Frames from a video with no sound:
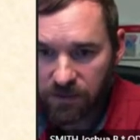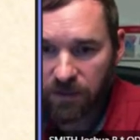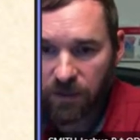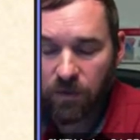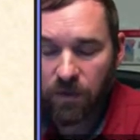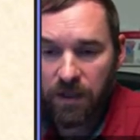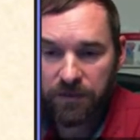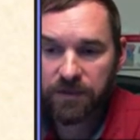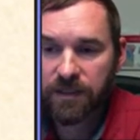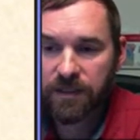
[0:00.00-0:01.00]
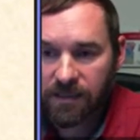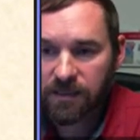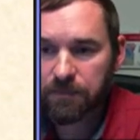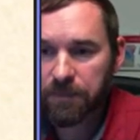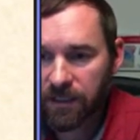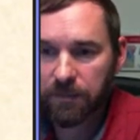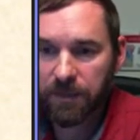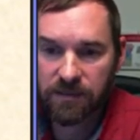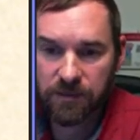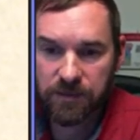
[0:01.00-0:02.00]
So there does appear
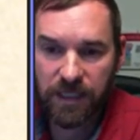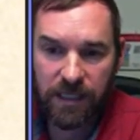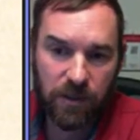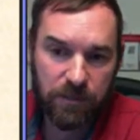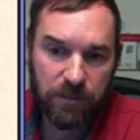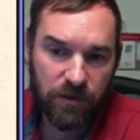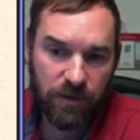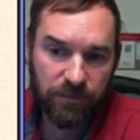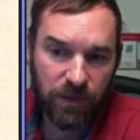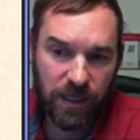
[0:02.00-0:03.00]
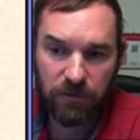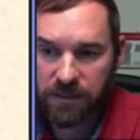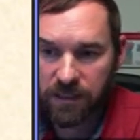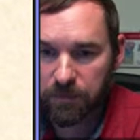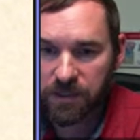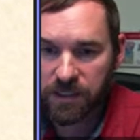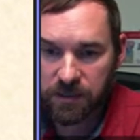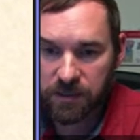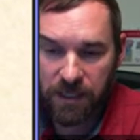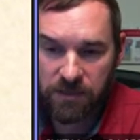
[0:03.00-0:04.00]
to be a substantial opportunity for increased hunter
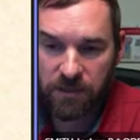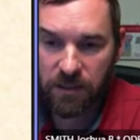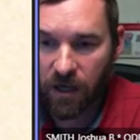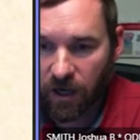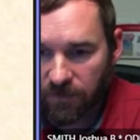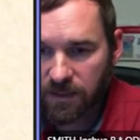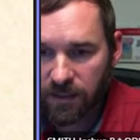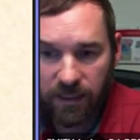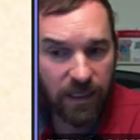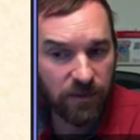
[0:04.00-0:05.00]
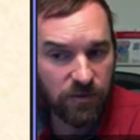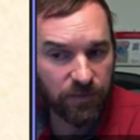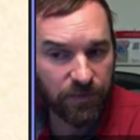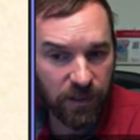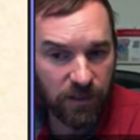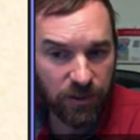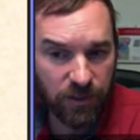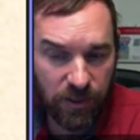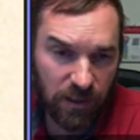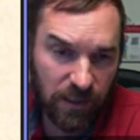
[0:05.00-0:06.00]
participation and harvest, indicating the use of hunters
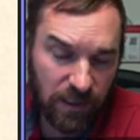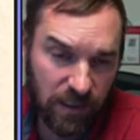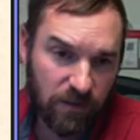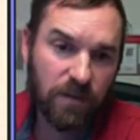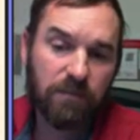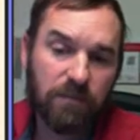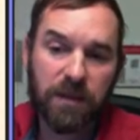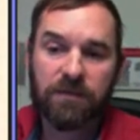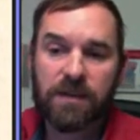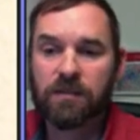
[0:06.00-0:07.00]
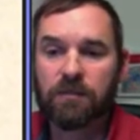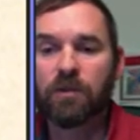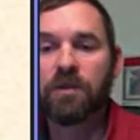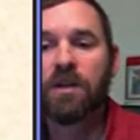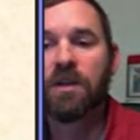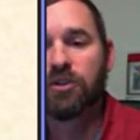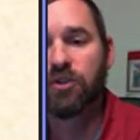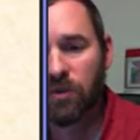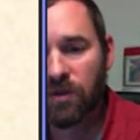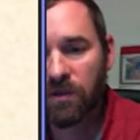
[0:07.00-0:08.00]
could indeed be a visible
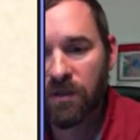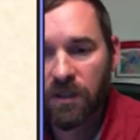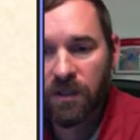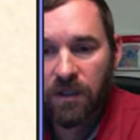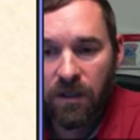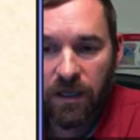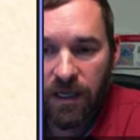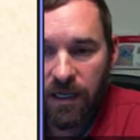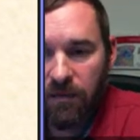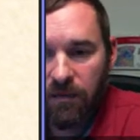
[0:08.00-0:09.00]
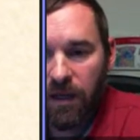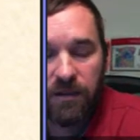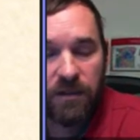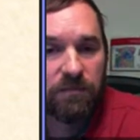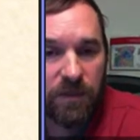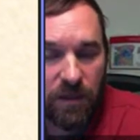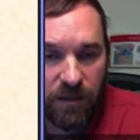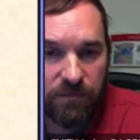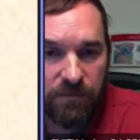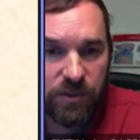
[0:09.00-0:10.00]
tool uh, under
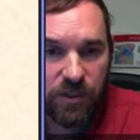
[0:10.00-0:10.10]
current